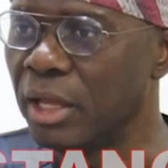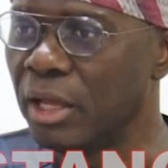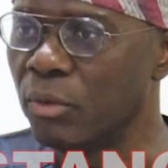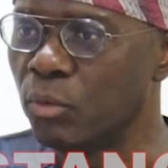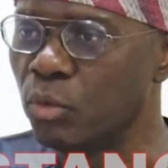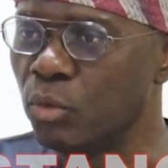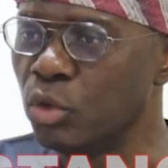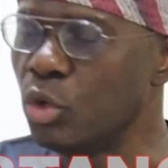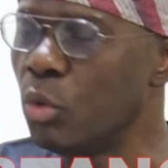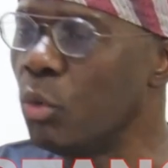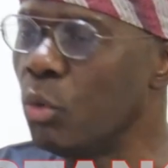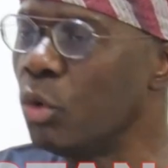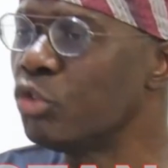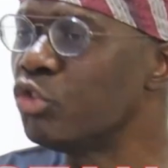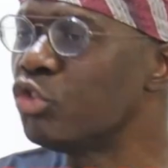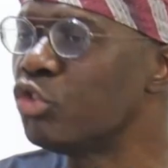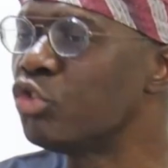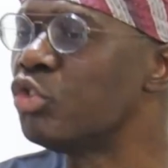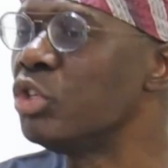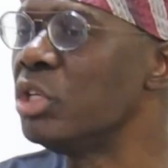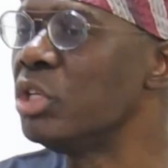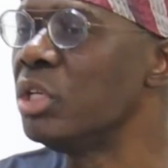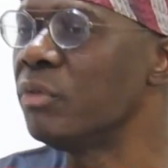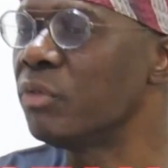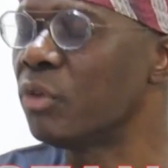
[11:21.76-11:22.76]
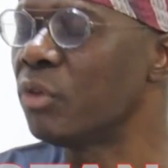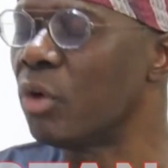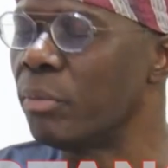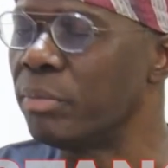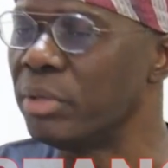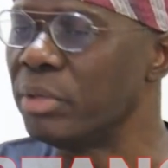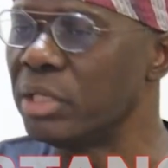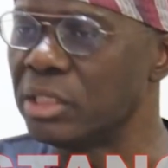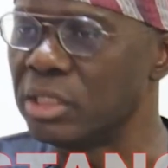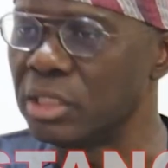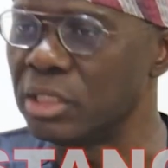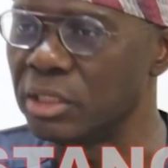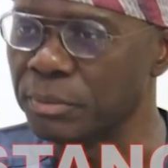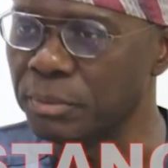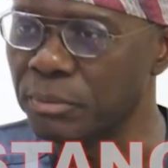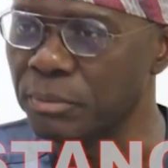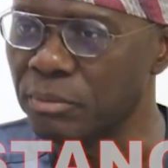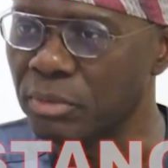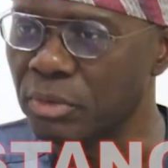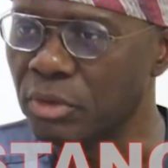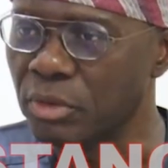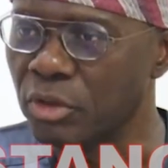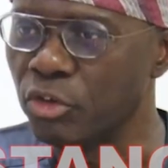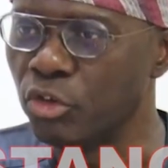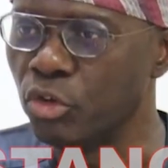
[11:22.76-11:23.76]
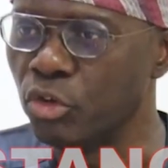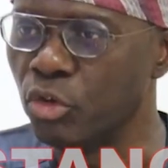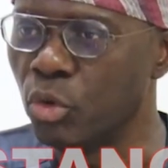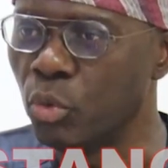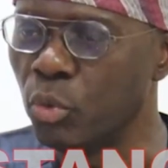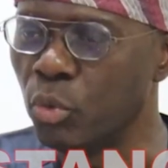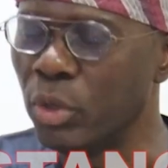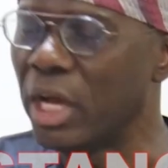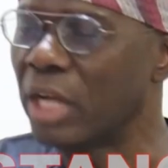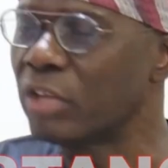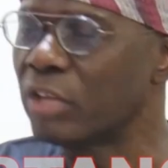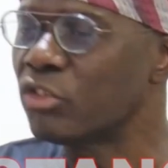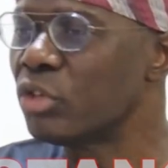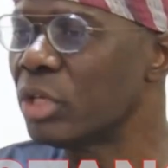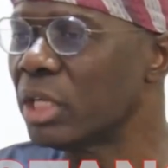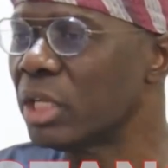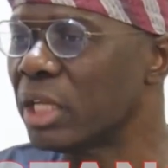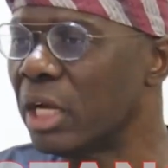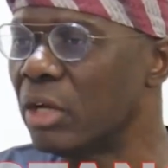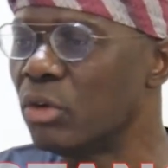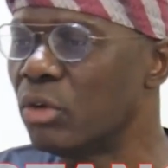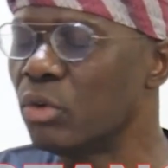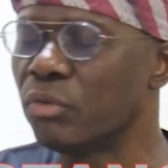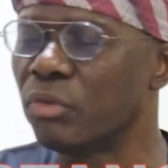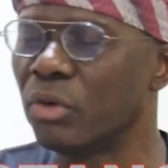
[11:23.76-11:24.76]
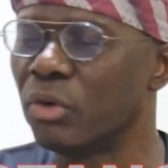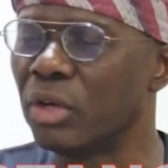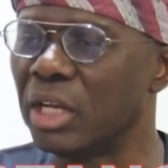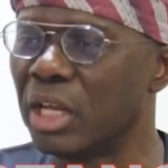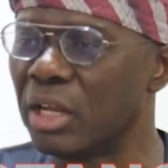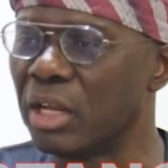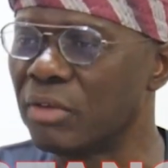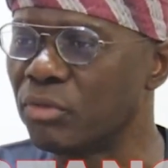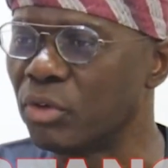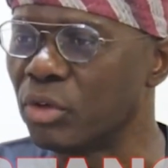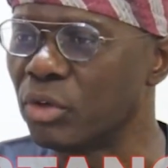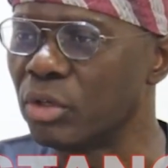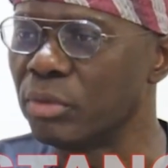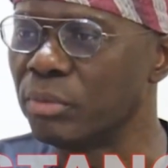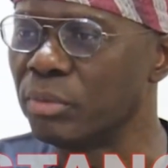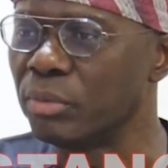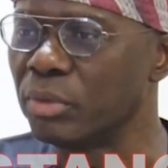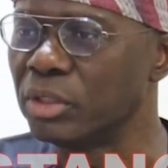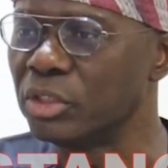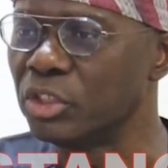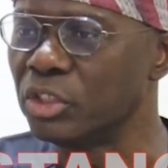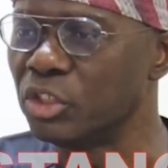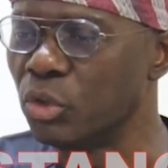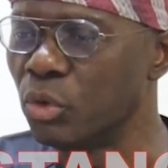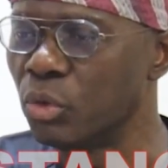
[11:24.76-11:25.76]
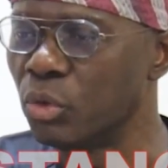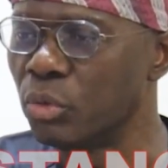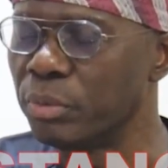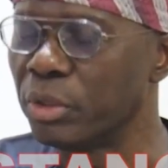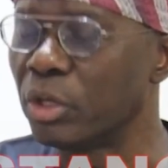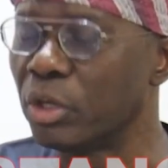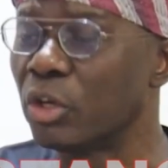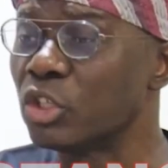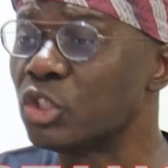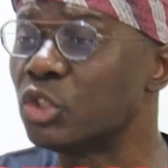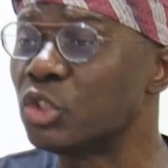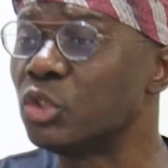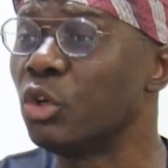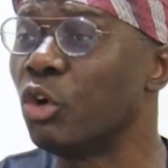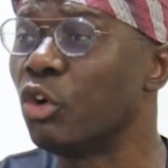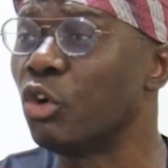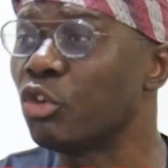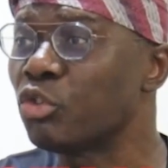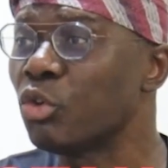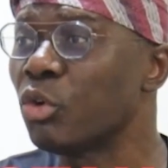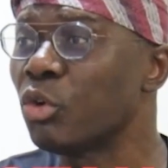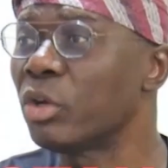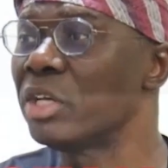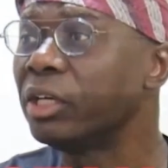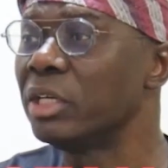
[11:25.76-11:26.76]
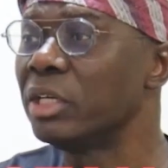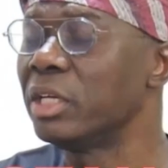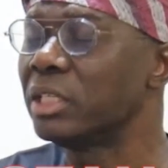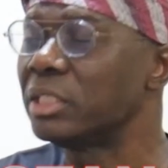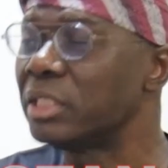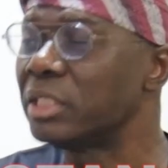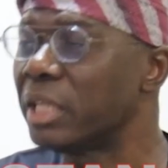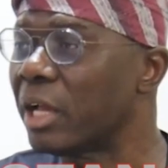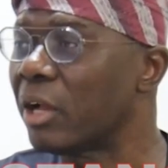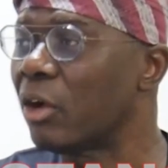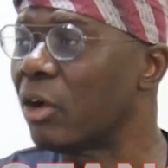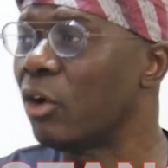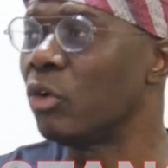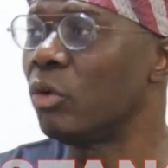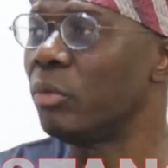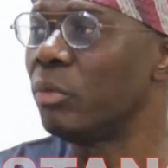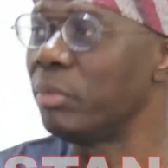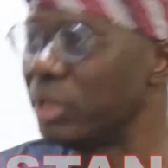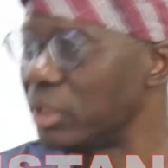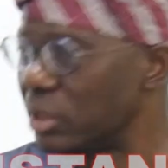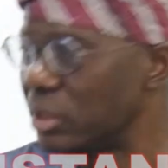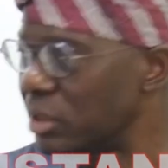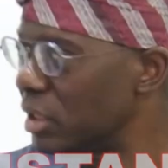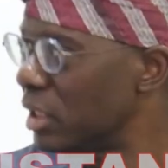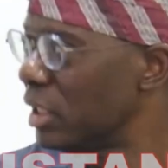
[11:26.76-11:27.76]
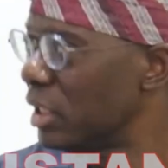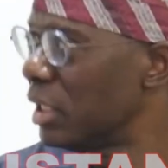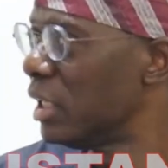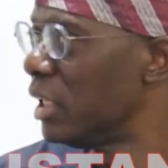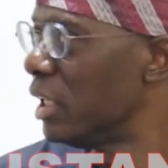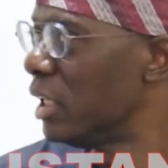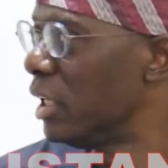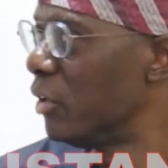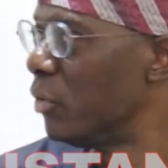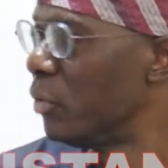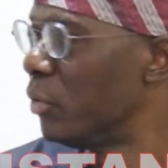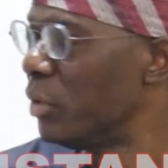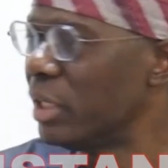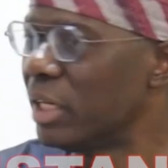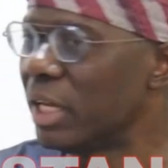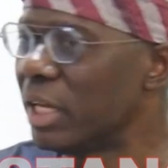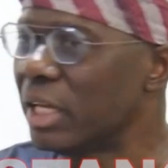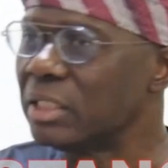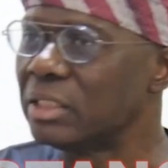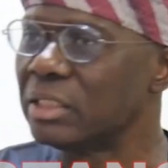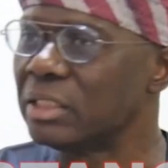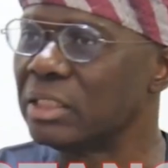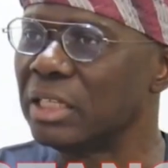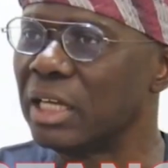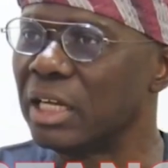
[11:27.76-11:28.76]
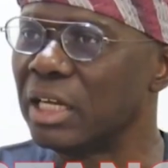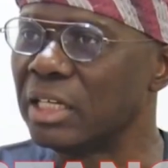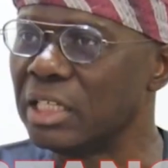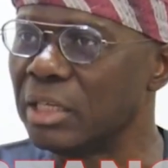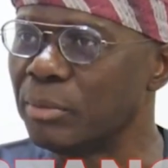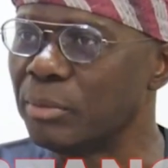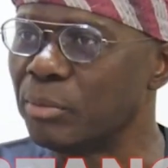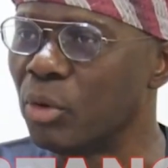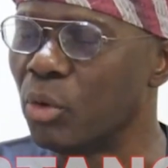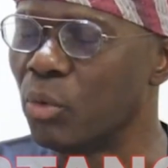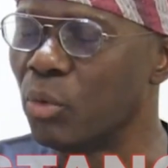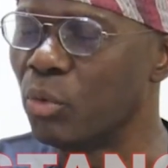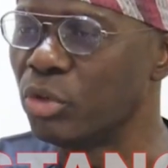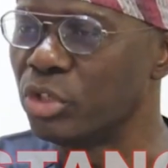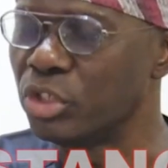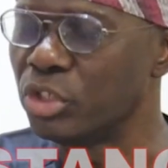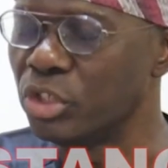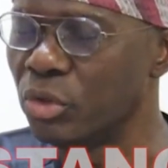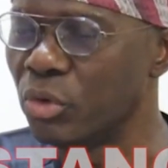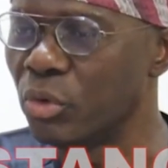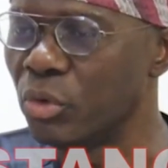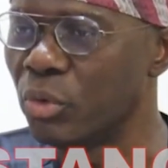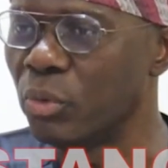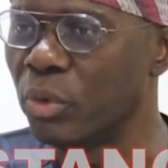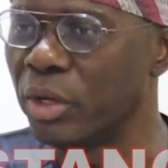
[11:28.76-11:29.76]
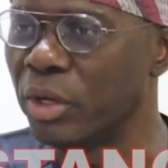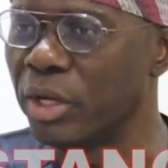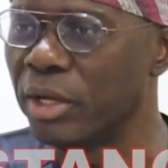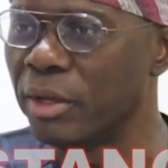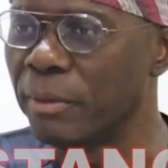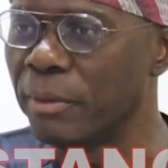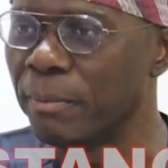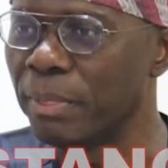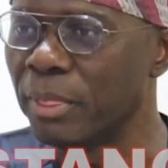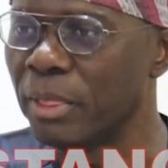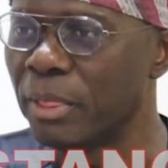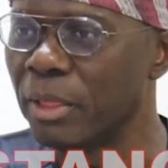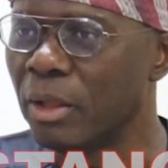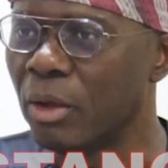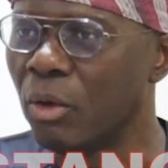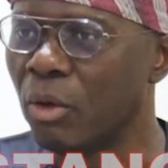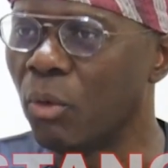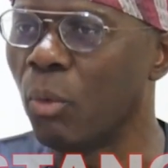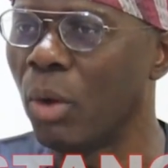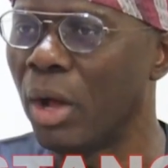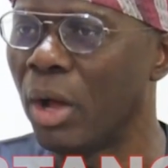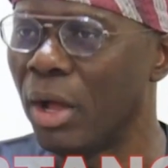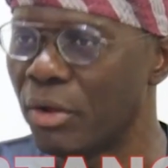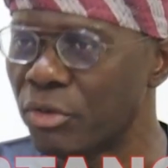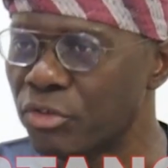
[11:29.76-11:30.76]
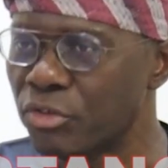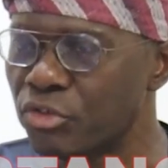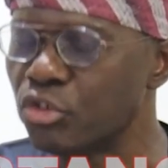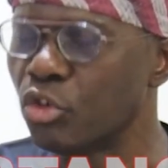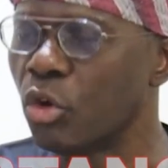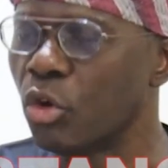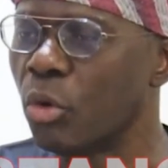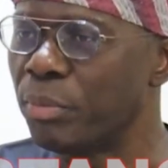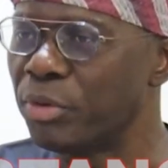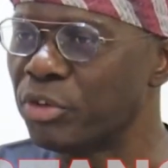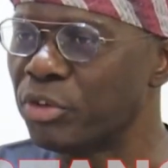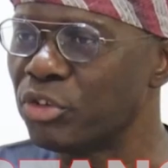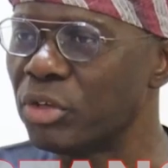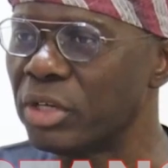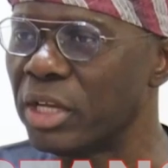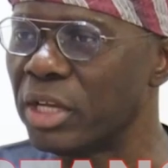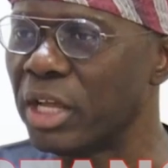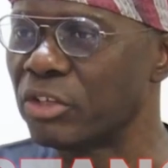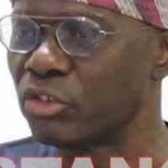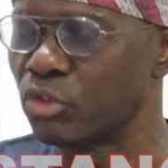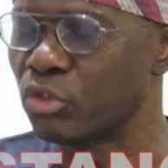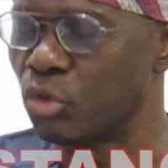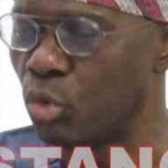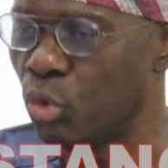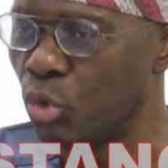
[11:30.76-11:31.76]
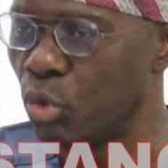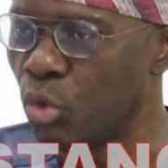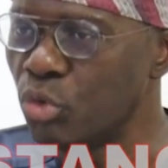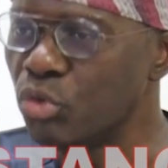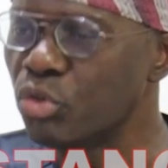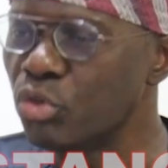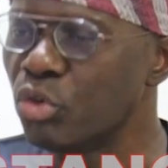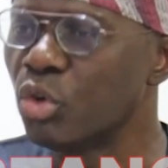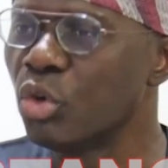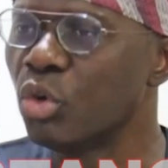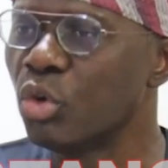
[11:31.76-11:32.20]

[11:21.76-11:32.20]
We don't want you to leave completely. We actually can look for land for you, because you also create economics, in that neighborhood. Whilst your operation has grown,